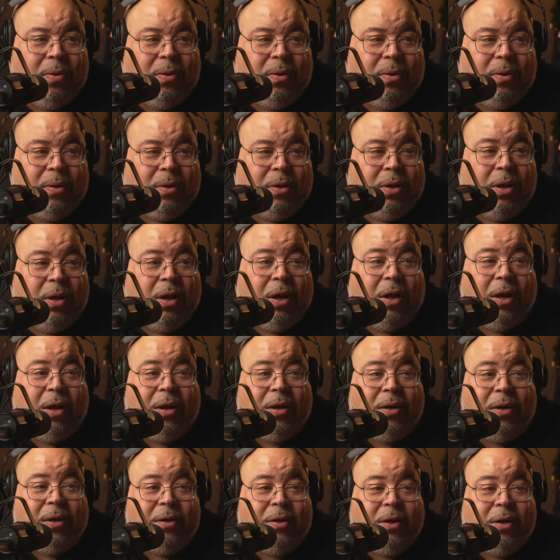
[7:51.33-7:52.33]

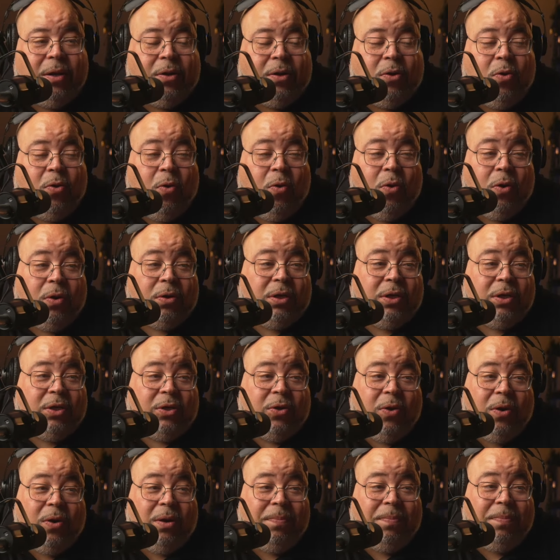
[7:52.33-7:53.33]
The the course is
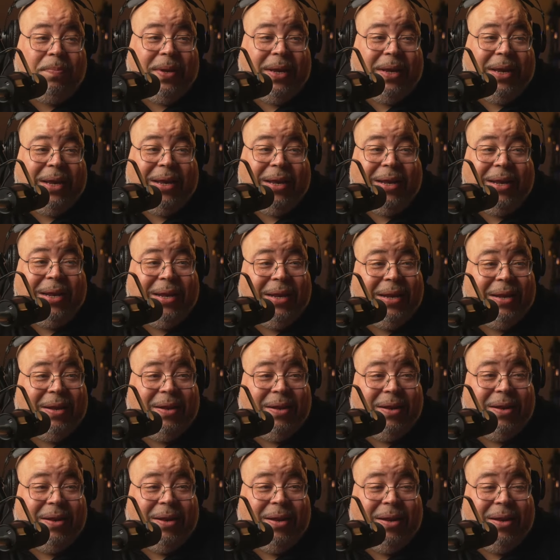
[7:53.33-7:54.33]
going to be
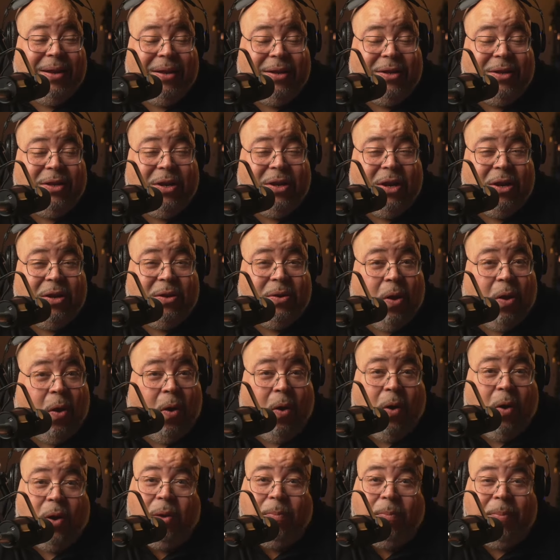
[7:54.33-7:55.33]

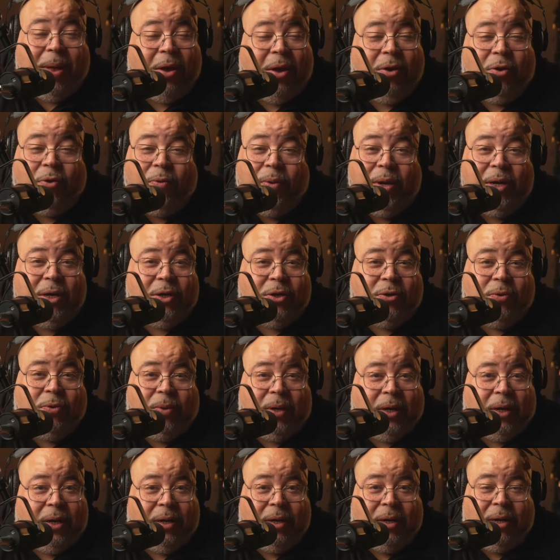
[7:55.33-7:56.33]
all about green
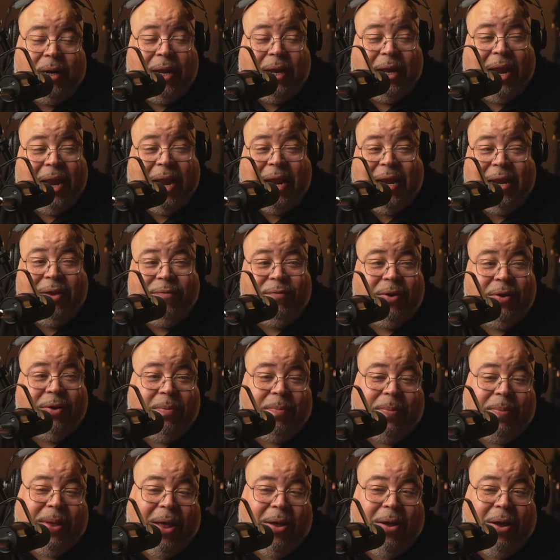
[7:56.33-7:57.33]
screen. It ain't even
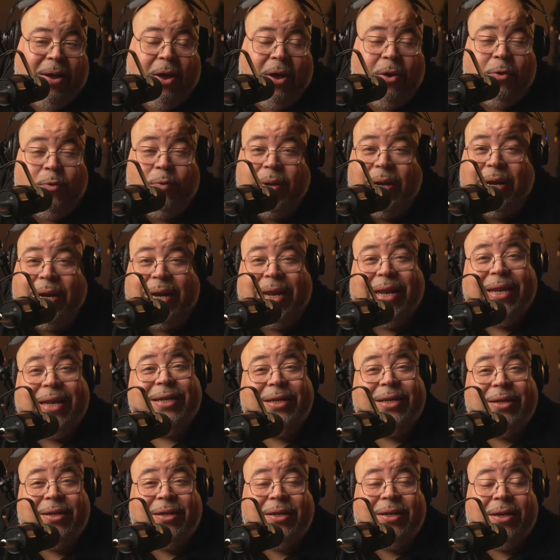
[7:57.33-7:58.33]
about Unreal
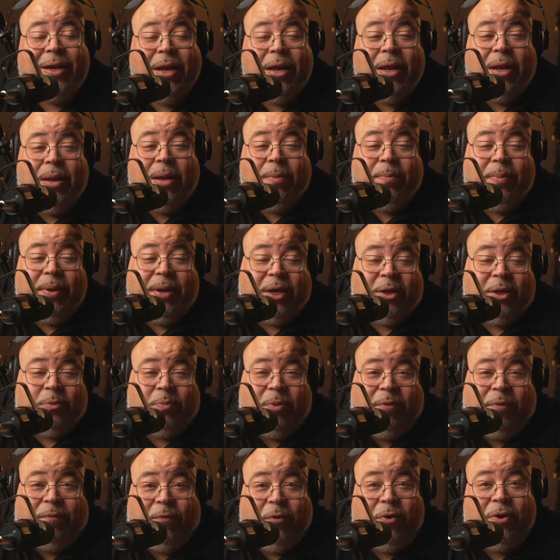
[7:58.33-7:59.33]
Engine because
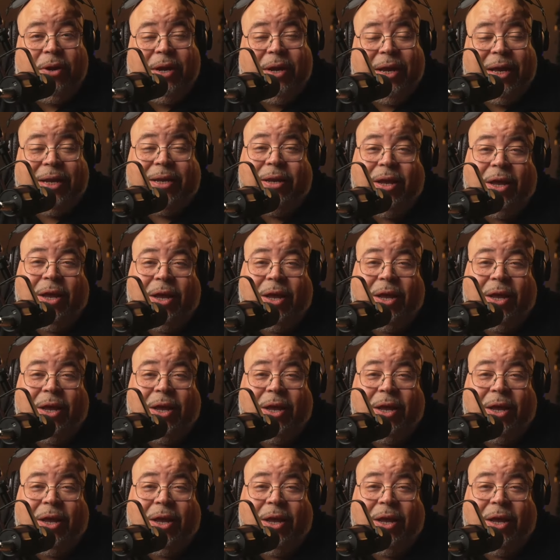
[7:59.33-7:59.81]
before you get to